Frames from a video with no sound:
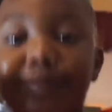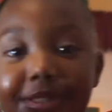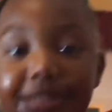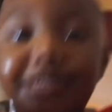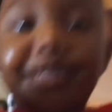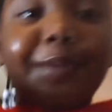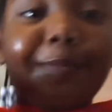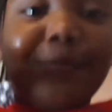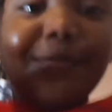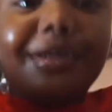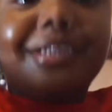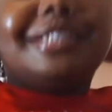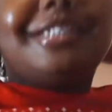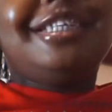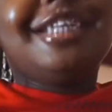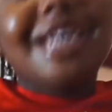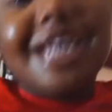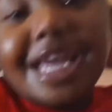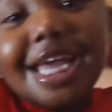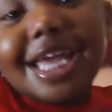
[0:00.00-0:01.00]
it.
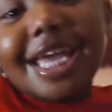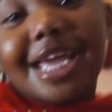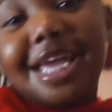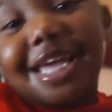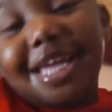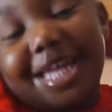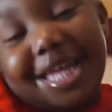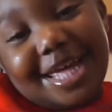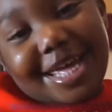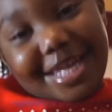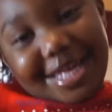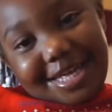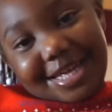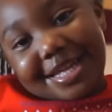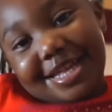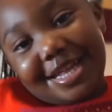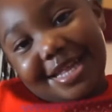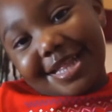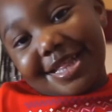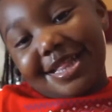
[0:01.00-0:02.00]
Get
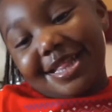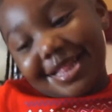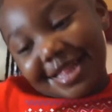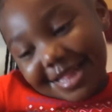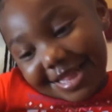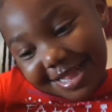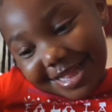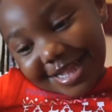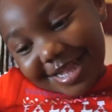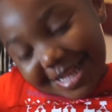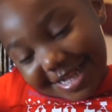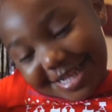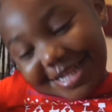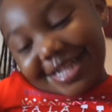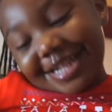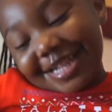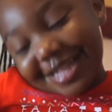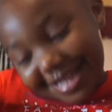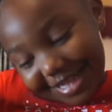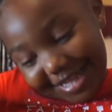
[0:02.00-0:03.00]
it. Get it.
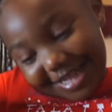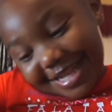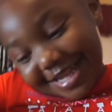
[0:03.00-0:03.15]
Get